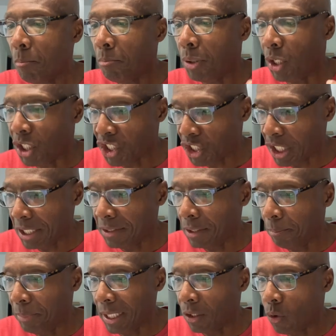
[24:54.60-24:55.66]
pushing the
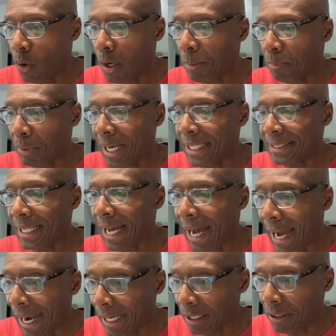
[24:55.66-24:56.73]
Bitcoin price
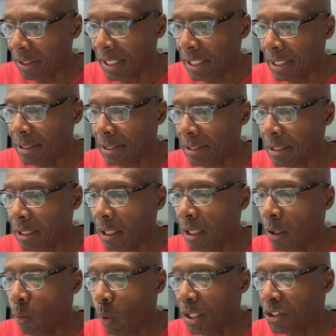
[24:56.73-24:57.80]
higher is
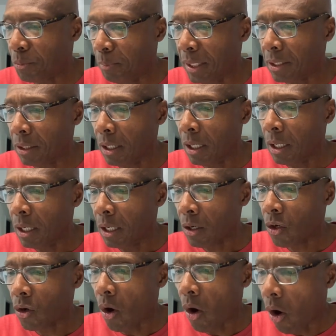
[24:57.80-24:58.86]
what's been
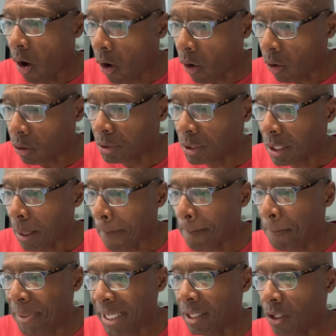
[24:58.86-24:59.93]
called
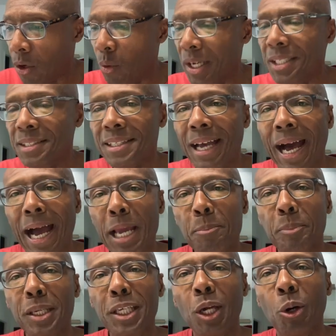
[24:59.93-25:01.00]
Bitcoin's
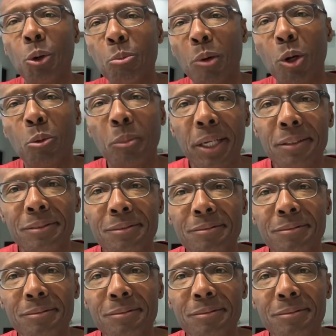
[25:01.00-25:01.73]
IPO moment,